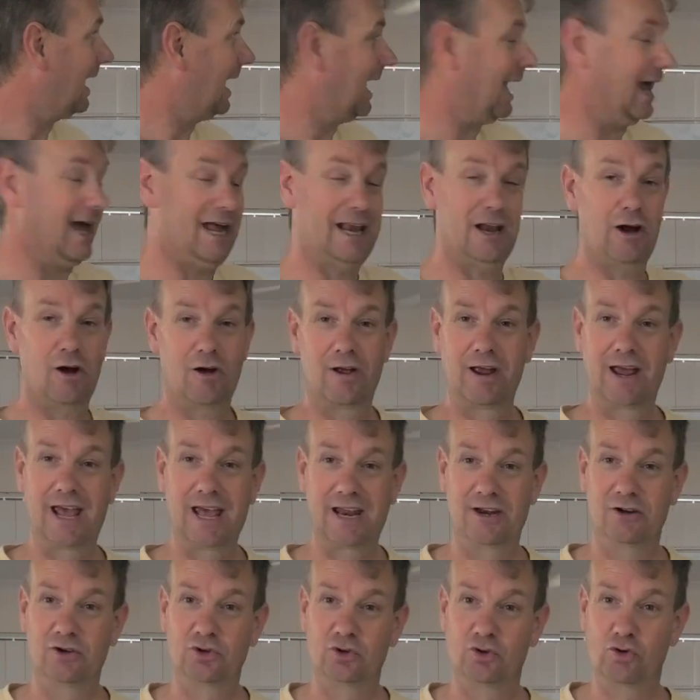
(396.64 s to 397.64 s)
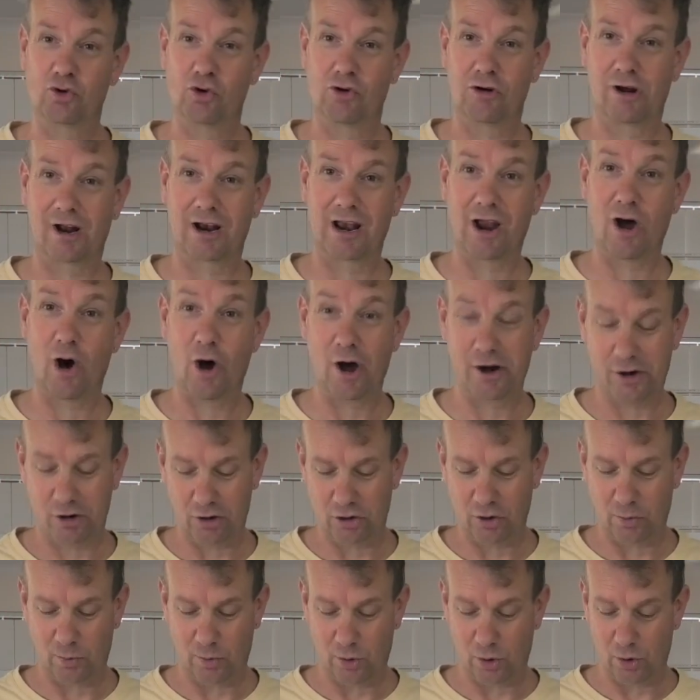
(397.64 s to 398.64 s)
and I can get and draw a line on
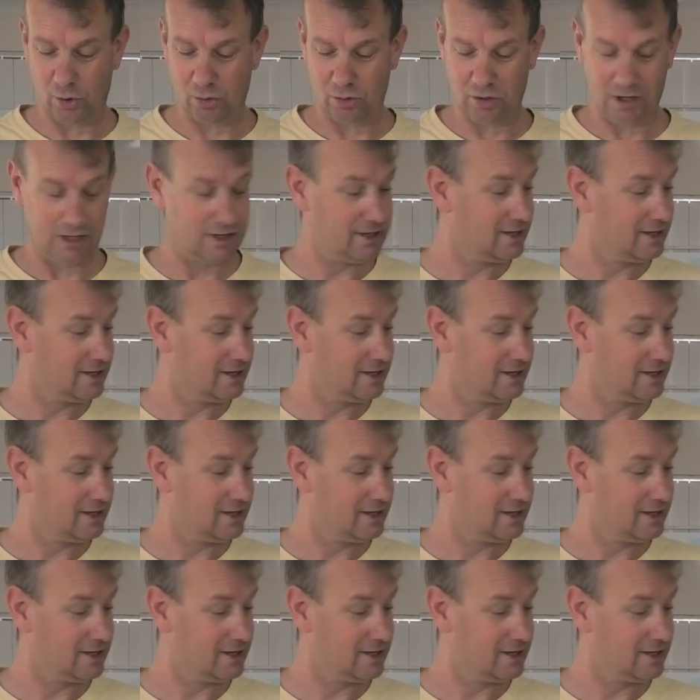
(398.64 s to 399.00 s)
the wall,